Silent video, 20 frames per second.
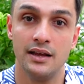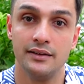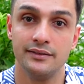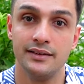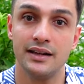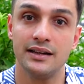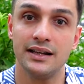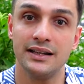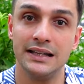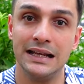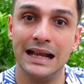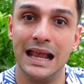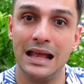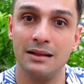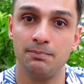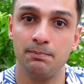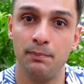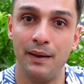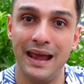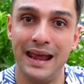they're gonna get
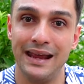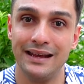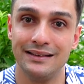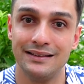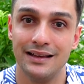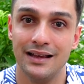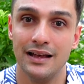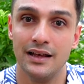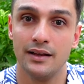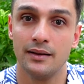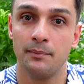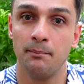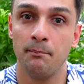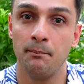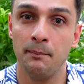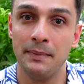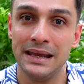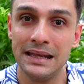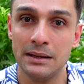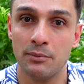paid
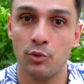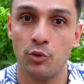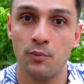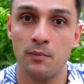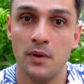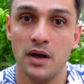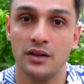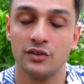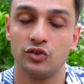minimum